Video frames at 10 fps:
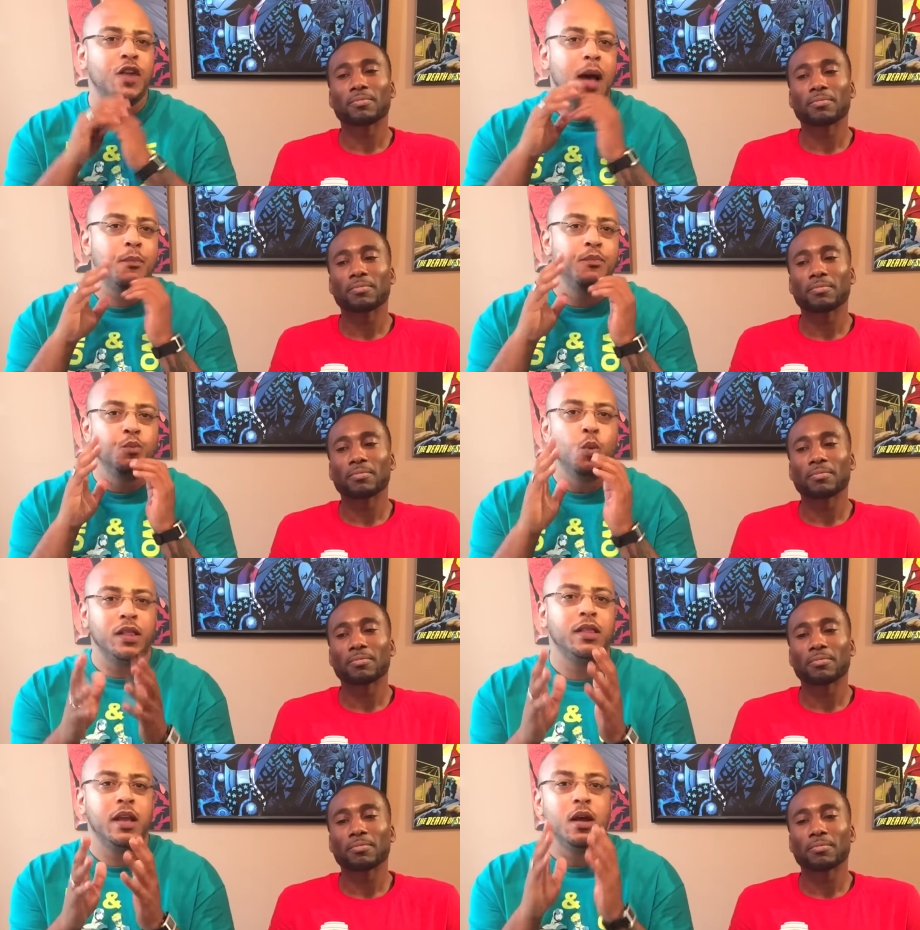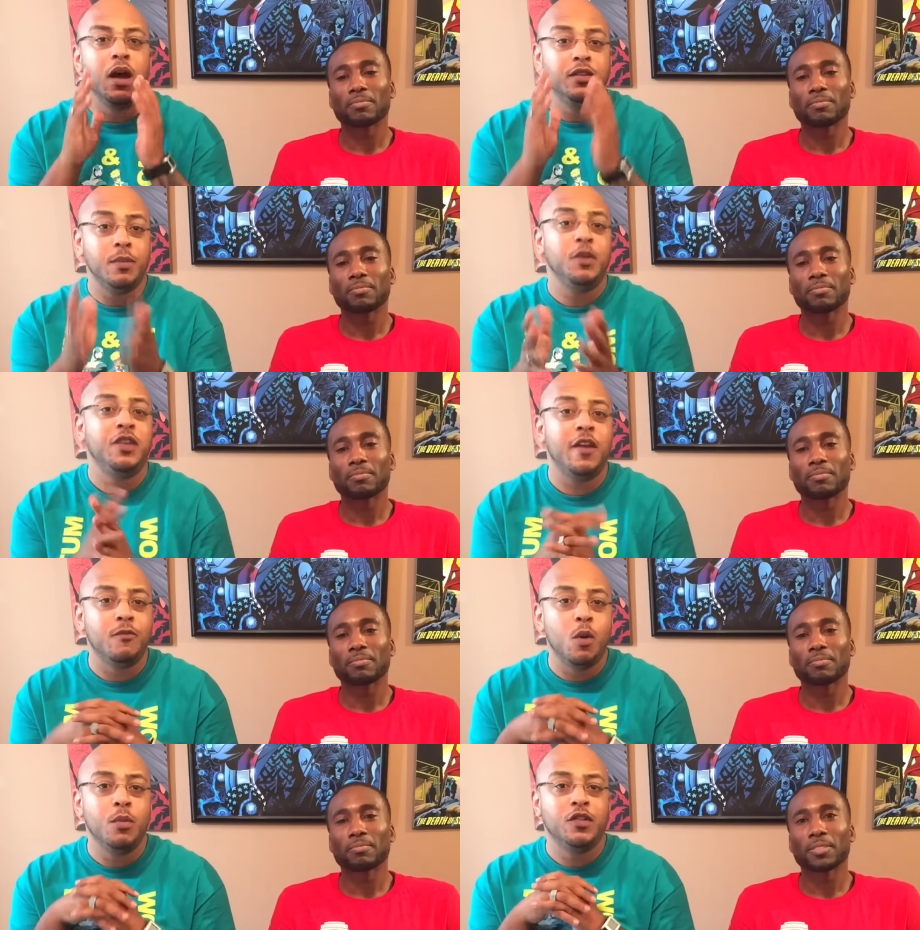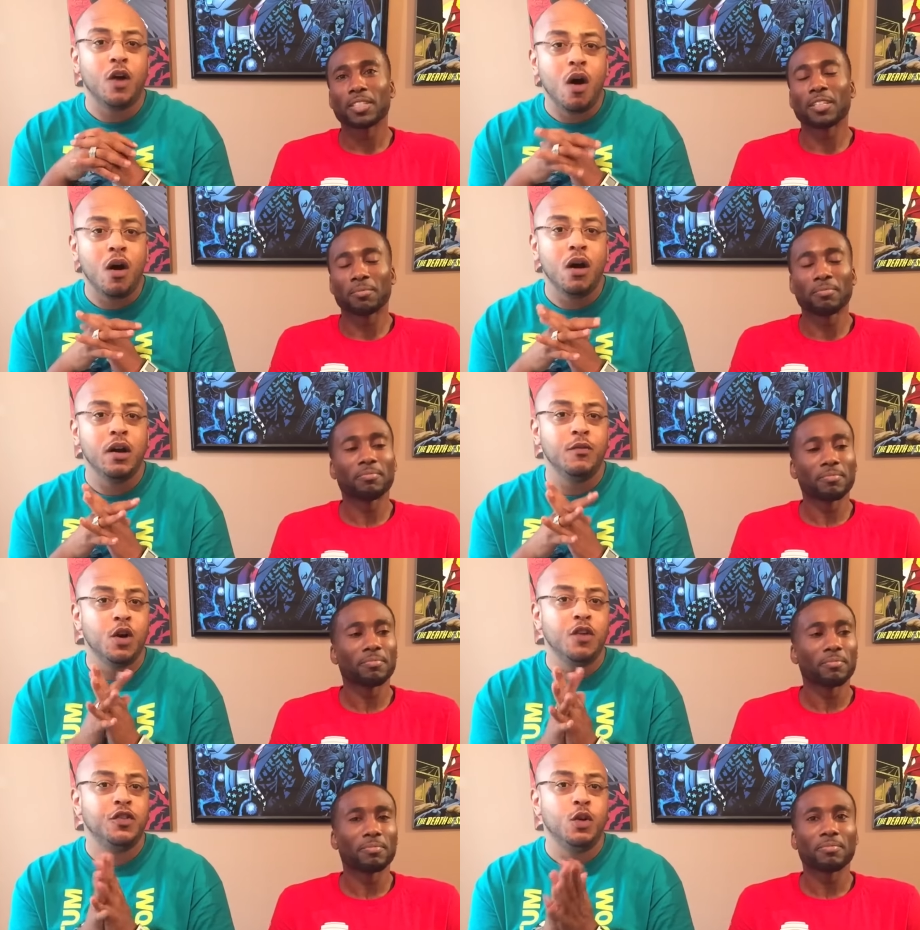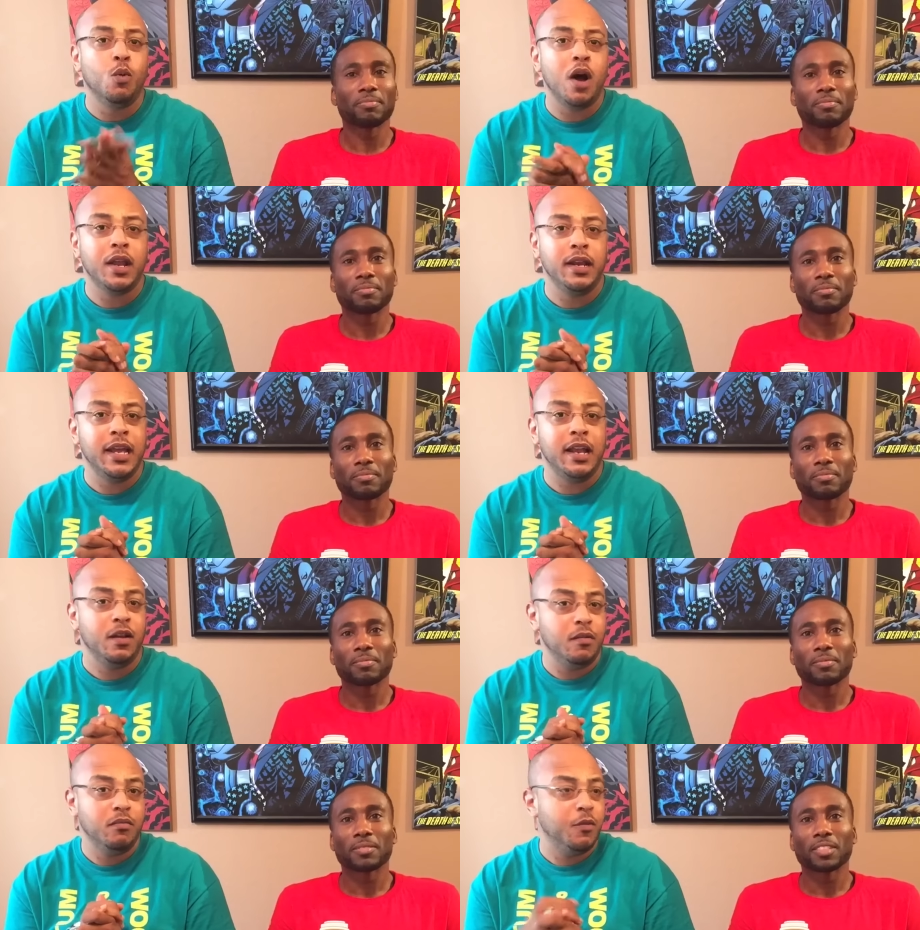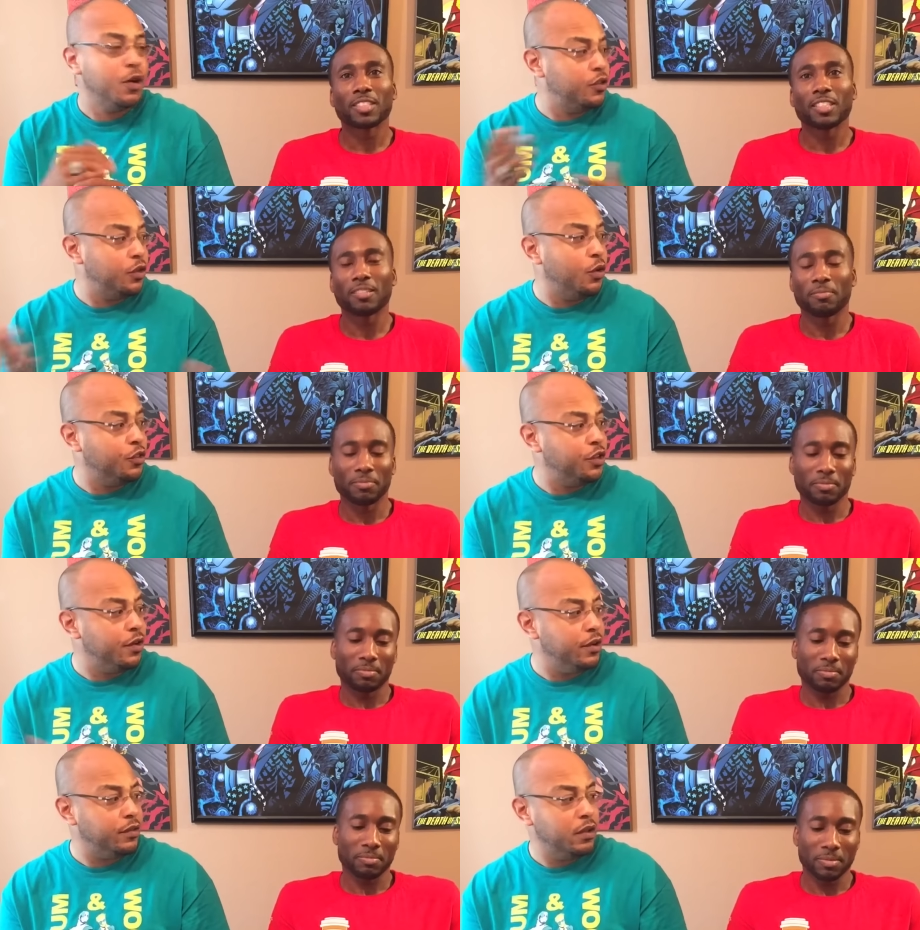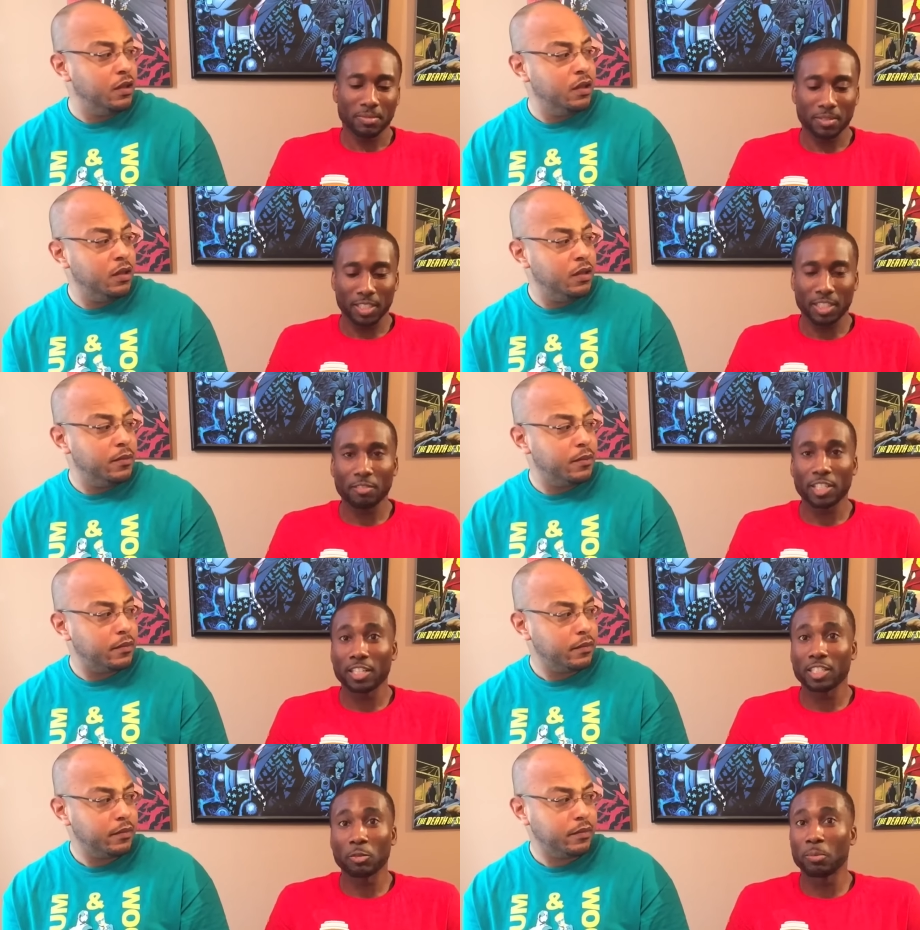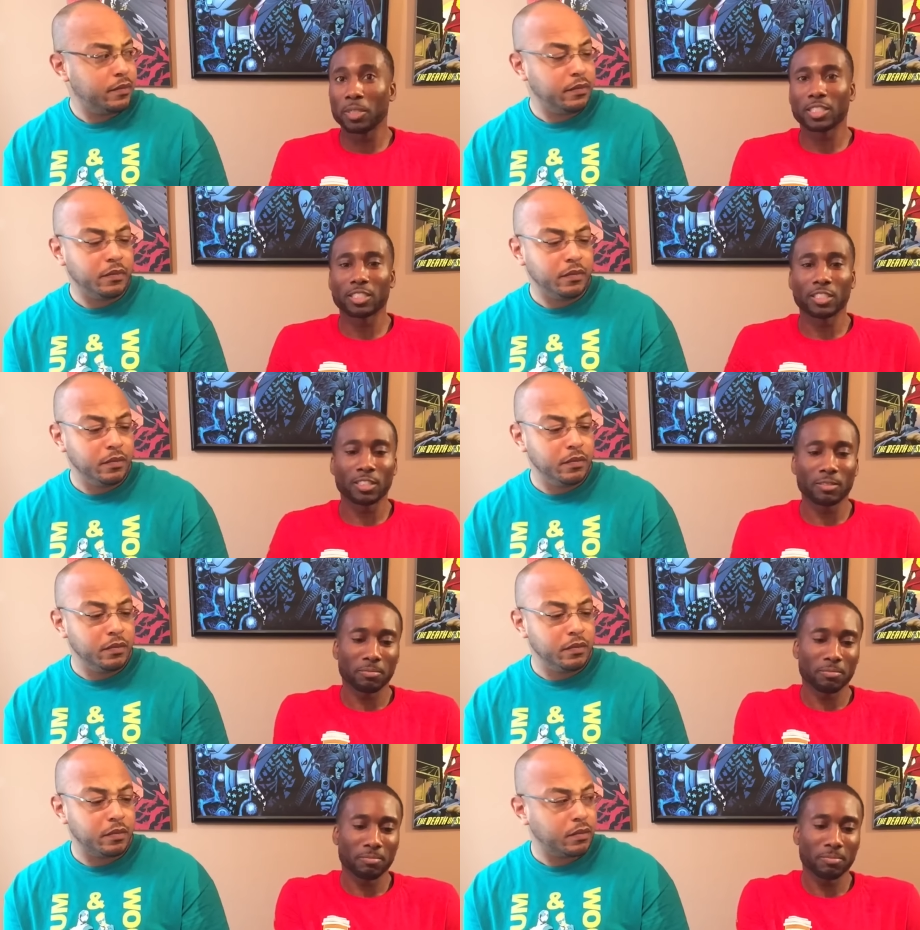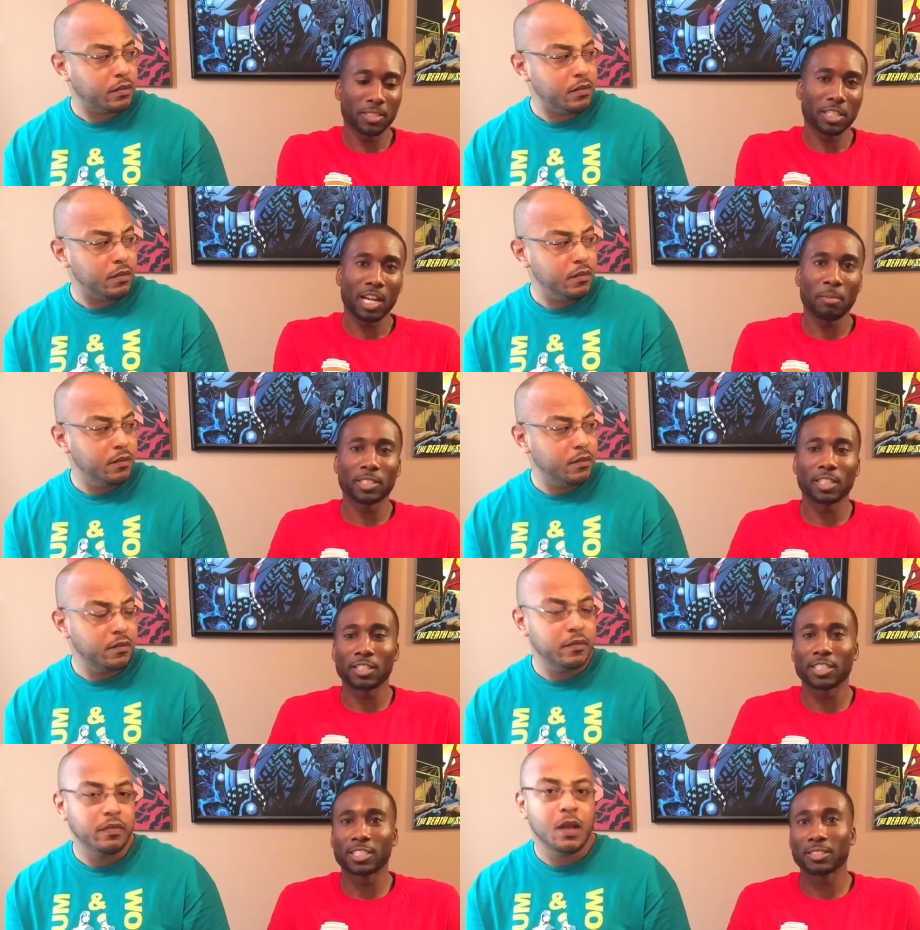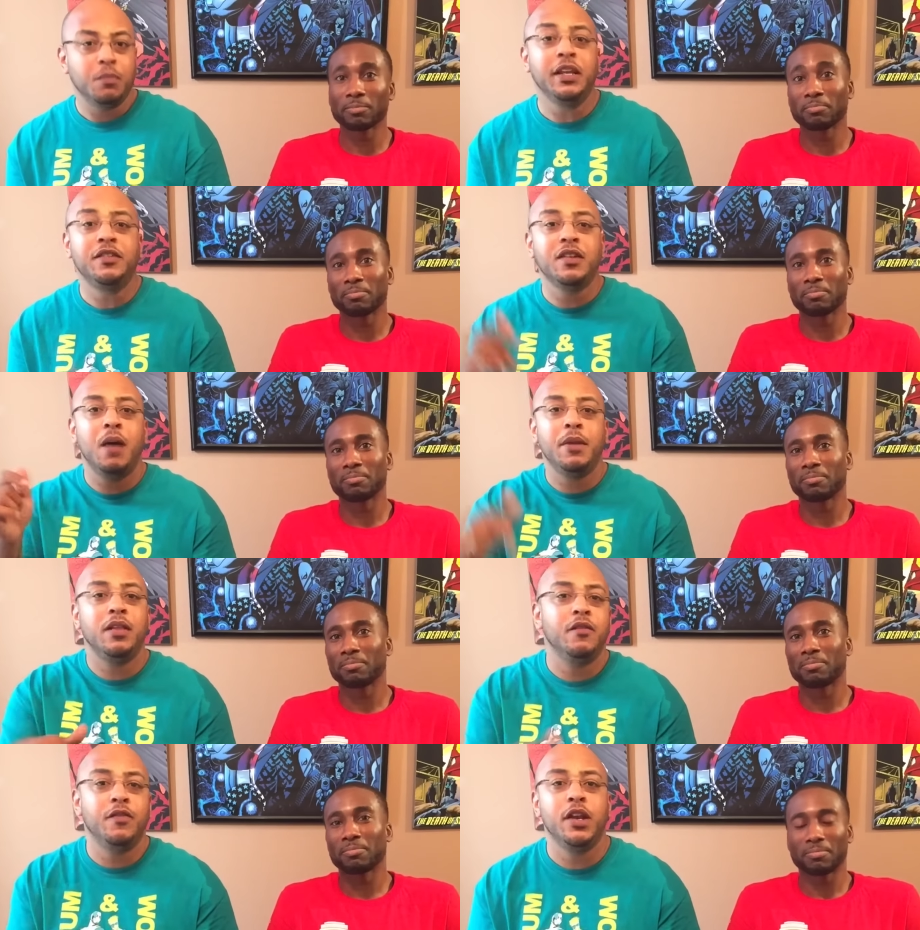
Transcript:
Speaker 1: top what the uh, WTF moments yeah. are in regards to The Walking Dead, in regards to the whole series? Yeah, and if anything
Speaker 2: we missed, you know, there's comments down there.
Speaker 1: Please comment on the